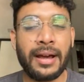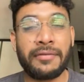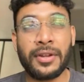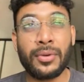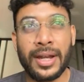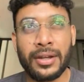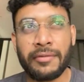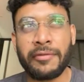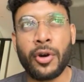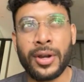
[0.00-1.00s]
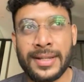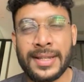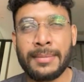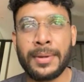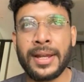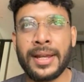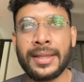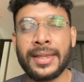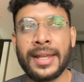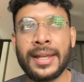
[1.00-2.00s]
after you get your foreign CPL,
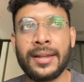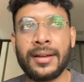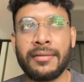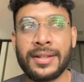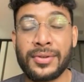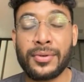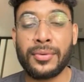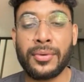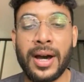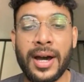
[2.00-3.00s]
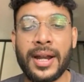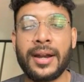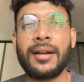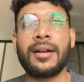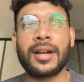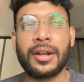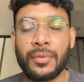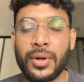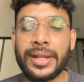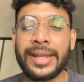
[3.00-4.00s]
and then once you are
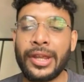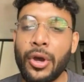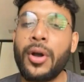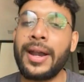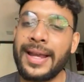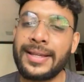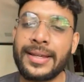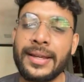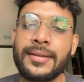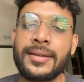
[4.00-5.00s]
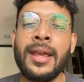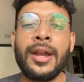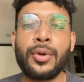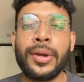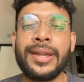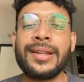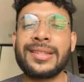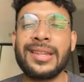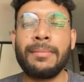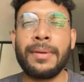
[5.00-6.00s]
converting your license to Indian
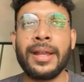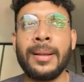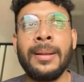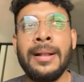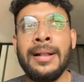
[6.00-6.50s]
CPL,